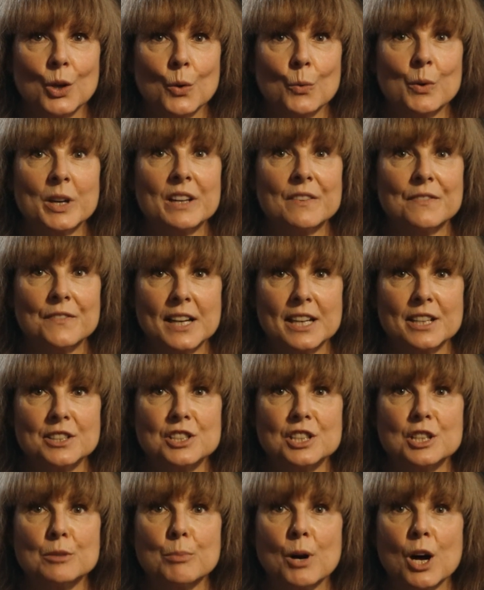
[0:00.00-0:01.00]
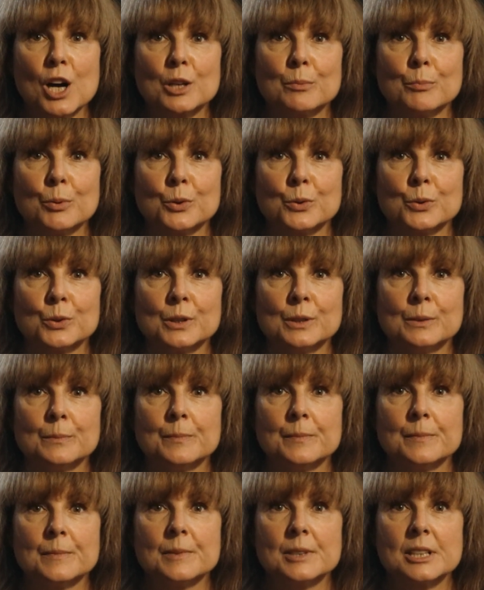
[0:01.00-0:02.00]
when he fell into the bog pool
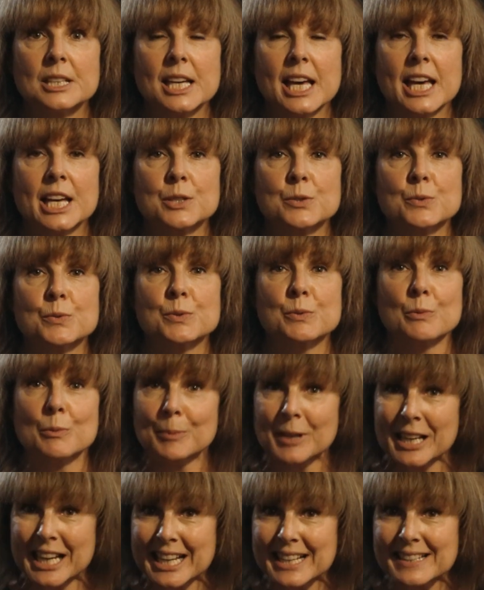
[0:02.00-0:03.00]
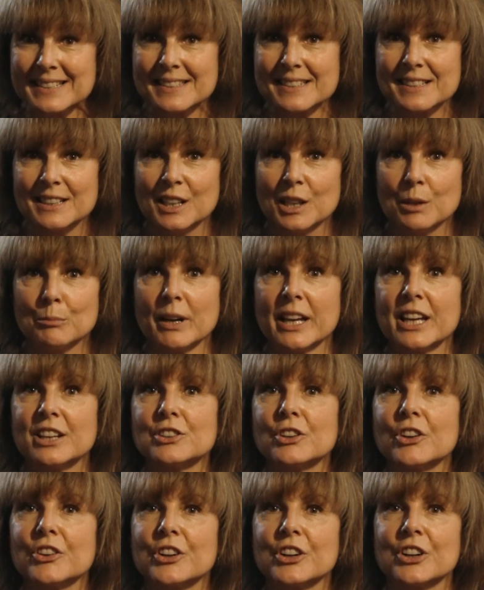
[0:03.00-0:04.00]
and was replaced by
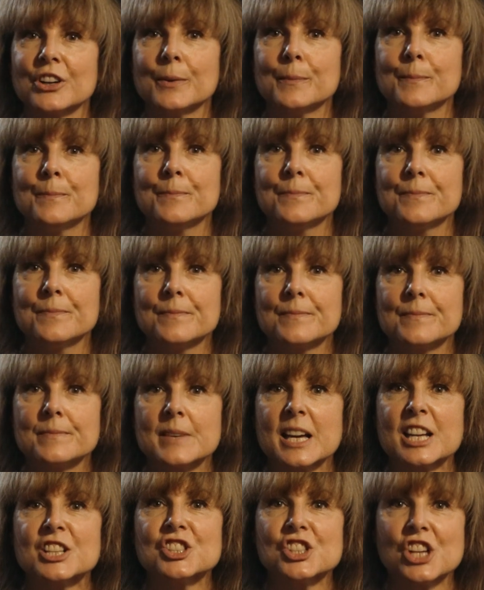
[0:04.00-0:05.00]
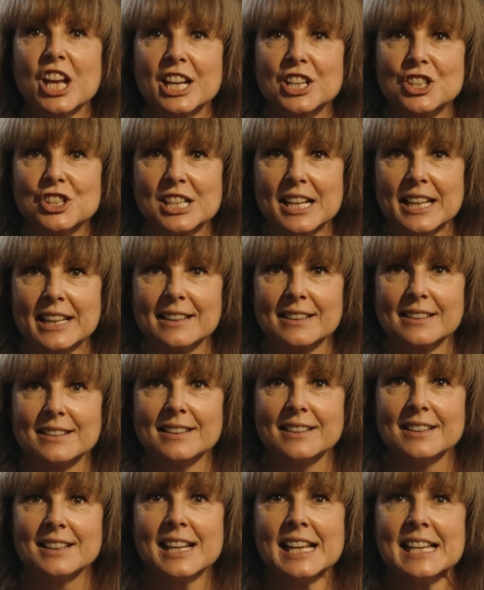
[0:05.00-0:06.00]
another, a changeling,
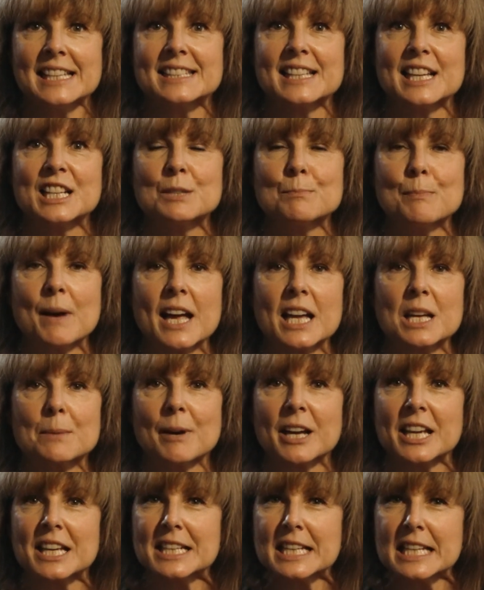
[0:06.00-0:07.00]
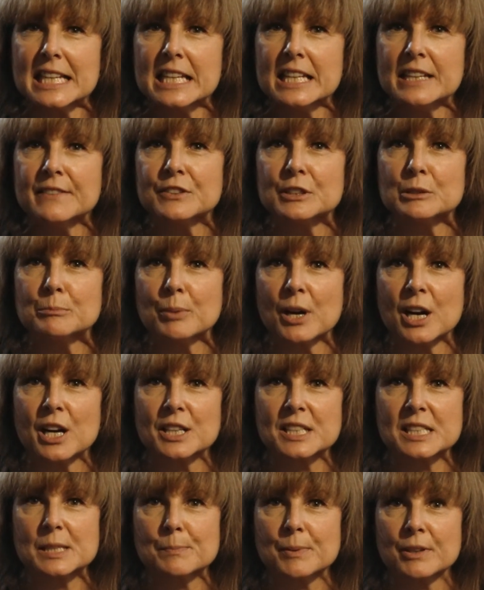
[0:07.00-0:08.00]
sent back by an evil
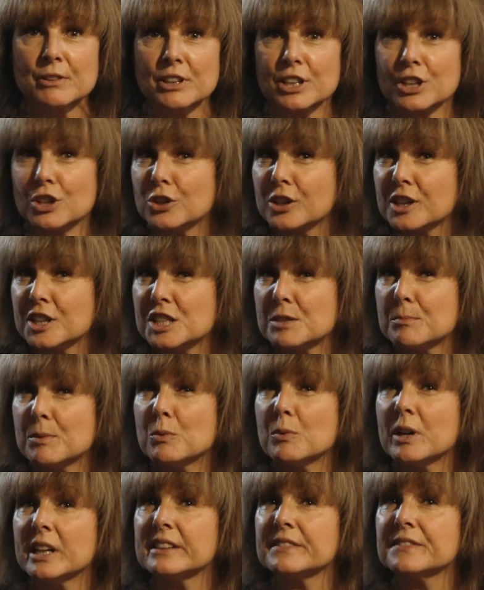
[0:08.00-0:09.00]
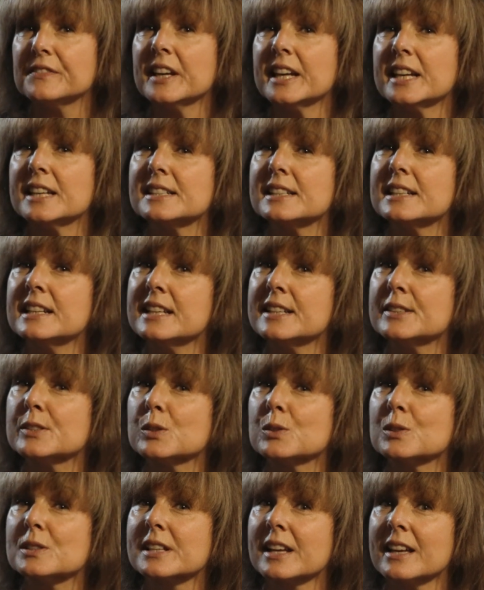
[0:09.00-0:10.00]
bog spirit looking to be well fed in his
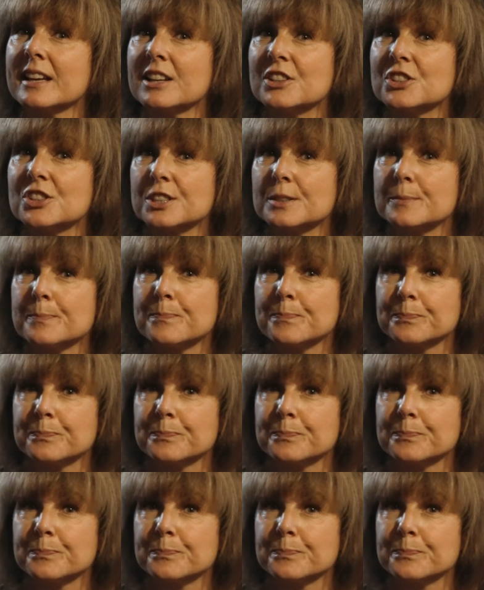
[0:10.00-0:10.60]
old age.